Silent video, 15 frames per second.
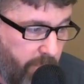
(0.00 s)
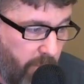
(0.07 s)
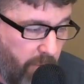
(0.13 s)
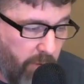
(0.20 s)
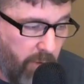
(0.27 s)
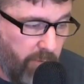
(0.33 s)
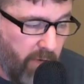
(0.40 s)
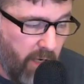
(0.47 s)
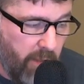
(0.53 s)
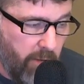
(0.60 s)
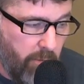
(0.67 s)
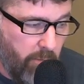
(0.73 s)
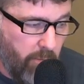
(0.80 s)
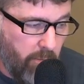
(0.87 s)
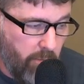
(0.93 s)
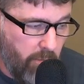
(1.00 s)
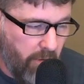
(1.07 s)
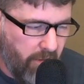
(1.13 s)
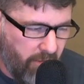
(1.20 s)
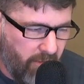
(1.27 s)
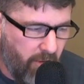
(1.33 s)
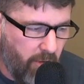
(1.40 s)
if you can find it,
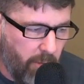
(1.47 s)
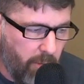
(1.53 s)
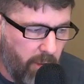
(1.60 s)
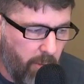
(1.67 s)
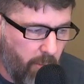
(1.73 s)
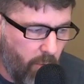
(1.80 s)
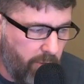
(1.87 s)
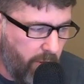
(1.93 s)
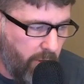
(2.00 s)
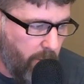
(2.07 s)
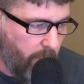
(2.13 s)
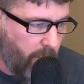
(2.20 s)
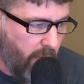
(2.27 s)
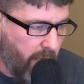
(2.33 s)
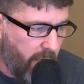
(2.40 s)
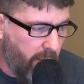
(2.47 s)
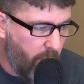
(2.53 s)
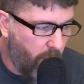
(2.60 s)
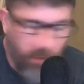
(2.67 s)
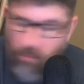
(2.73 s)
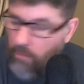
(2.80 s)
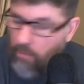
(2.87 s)
and it's starting to become more available, right?
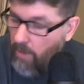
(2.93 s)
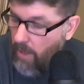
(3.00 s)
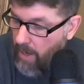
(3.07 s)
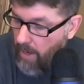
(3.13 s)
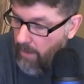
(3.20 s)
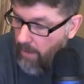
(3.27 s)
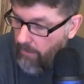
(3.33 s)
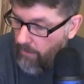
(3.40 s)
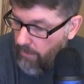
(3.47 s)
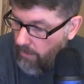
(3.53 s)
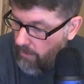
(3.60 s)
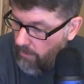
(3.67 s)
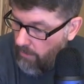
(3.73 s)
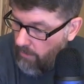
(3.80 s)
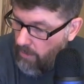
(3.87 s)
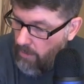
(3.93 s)
Or you could add to